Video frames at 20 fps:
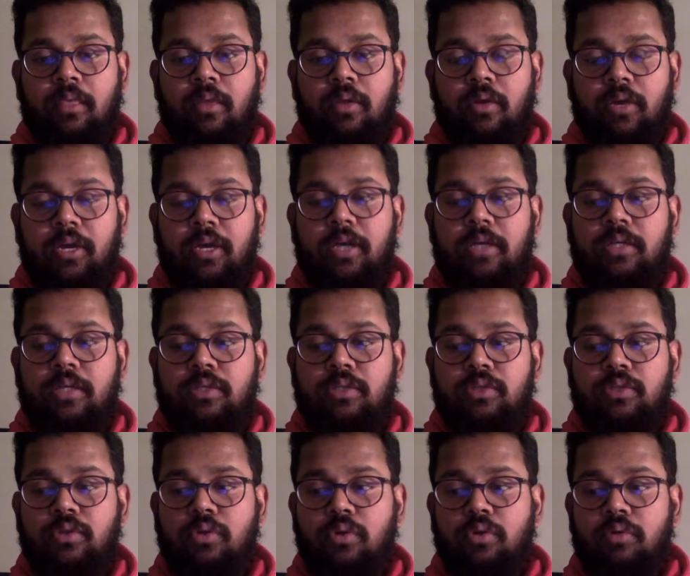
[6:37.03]
Okay,
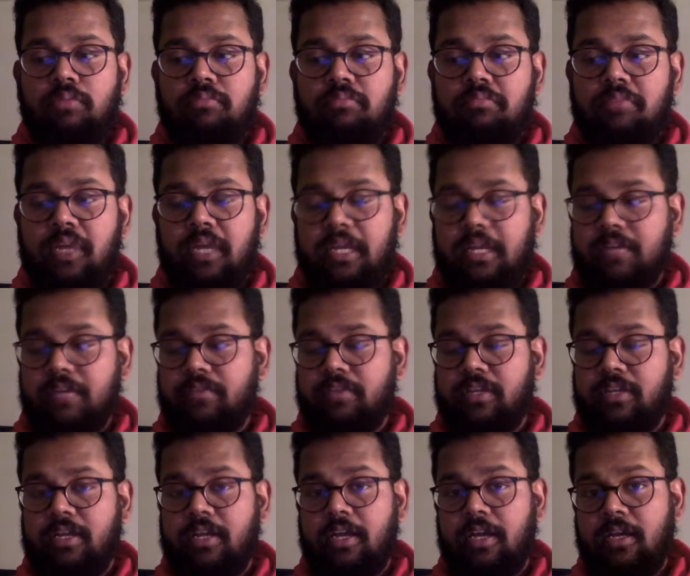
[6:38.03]
so end of
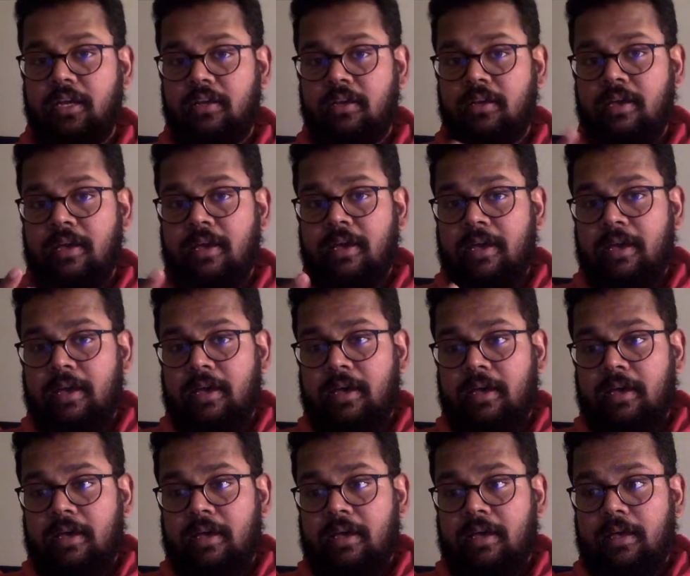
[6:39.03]
the day,
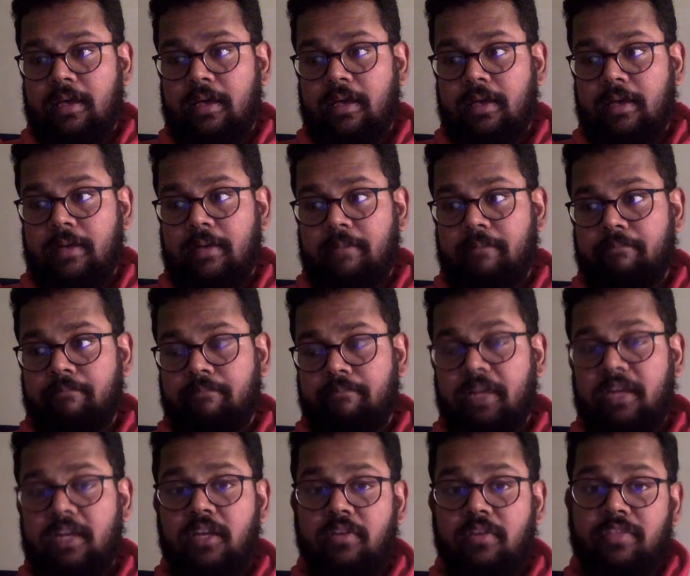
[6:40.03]

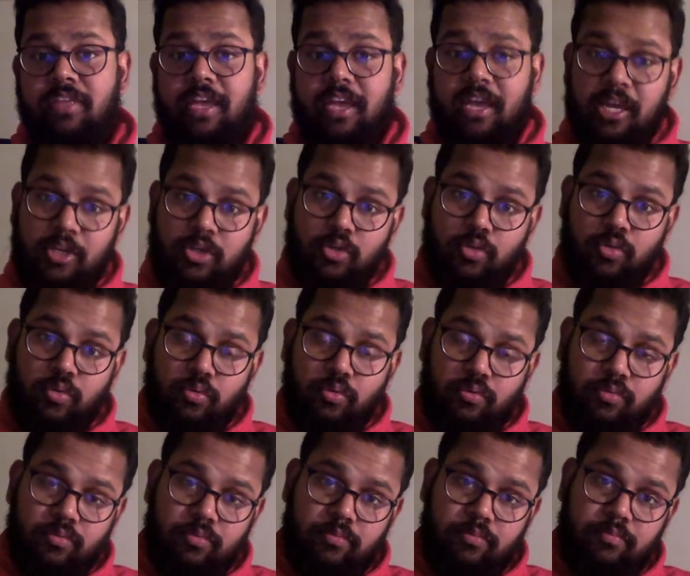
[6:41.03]
many of the A2
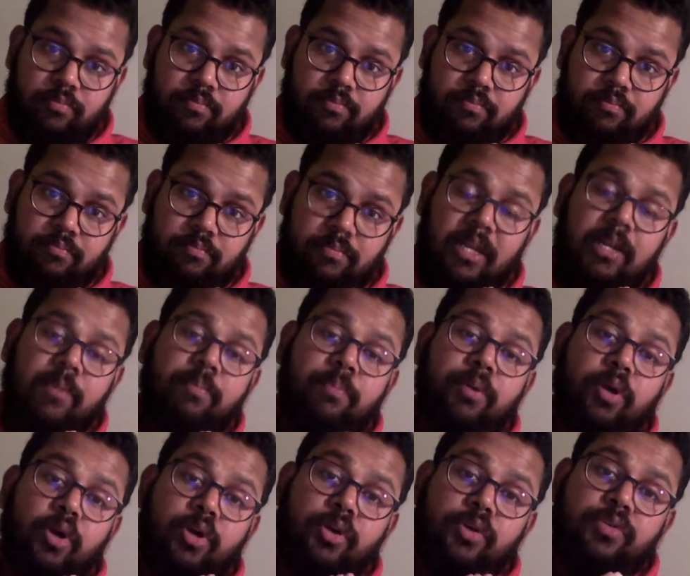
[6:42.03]
milk
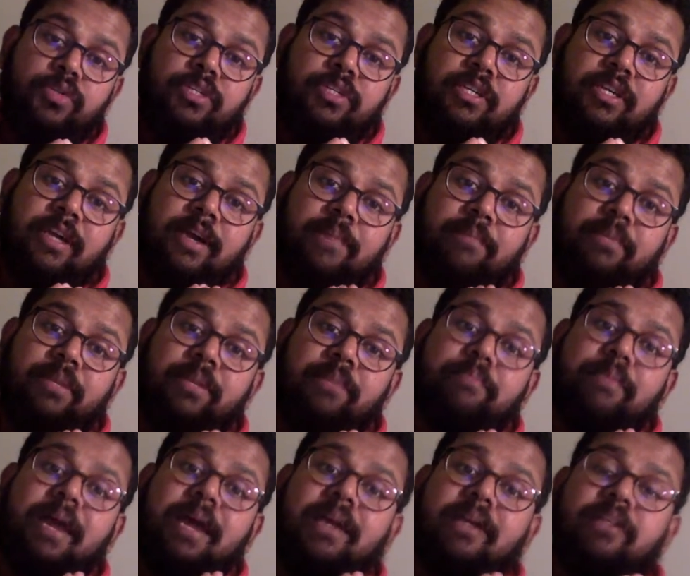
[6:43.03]
producing company
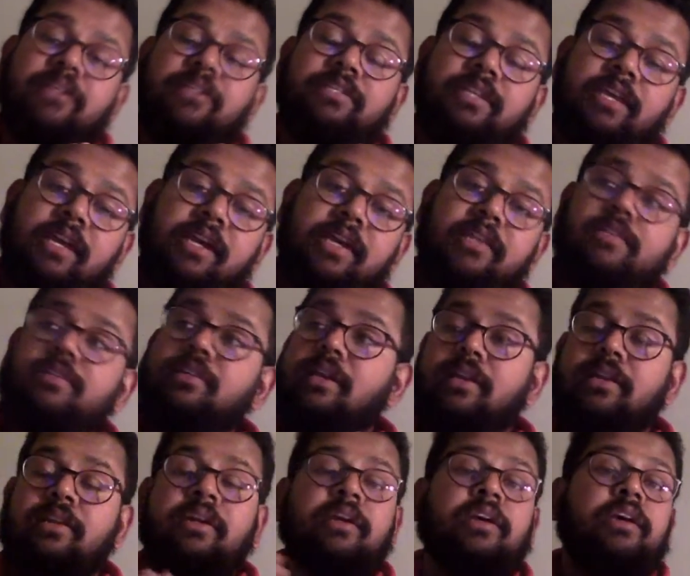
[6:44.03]
back in States
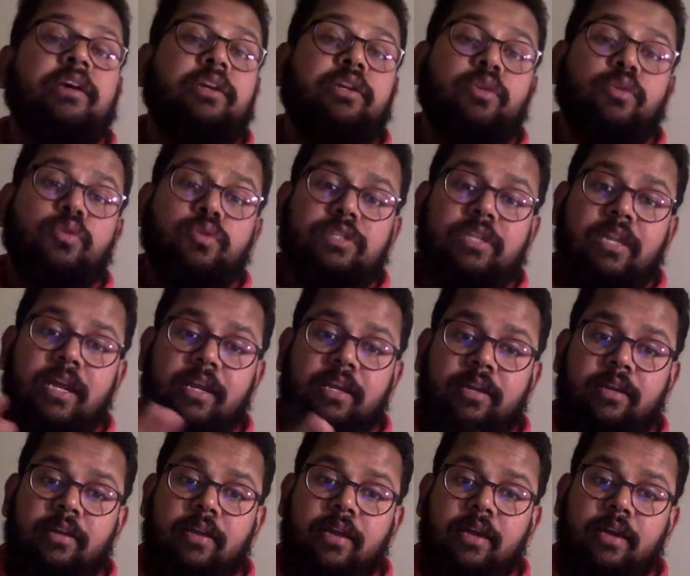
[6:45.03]
and New Zealand
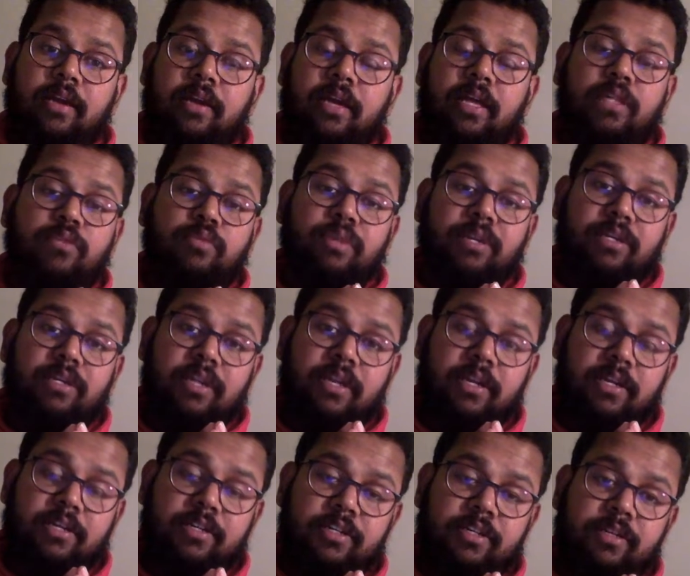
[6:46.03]
and elsewhere in the
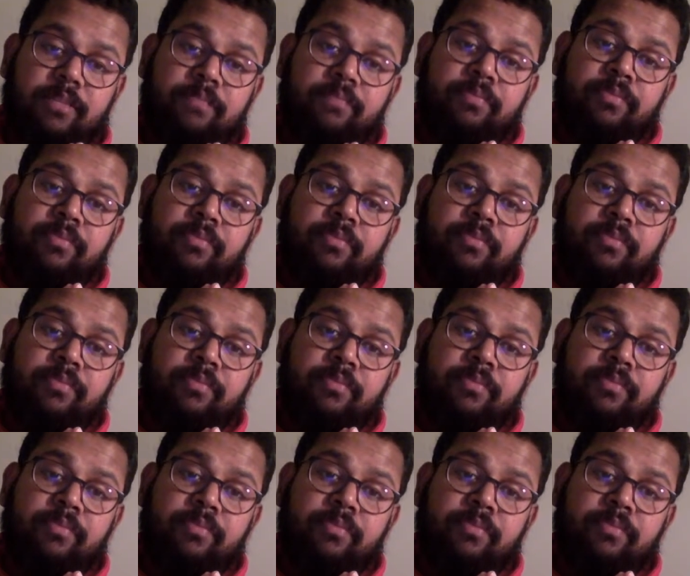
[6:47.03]
country,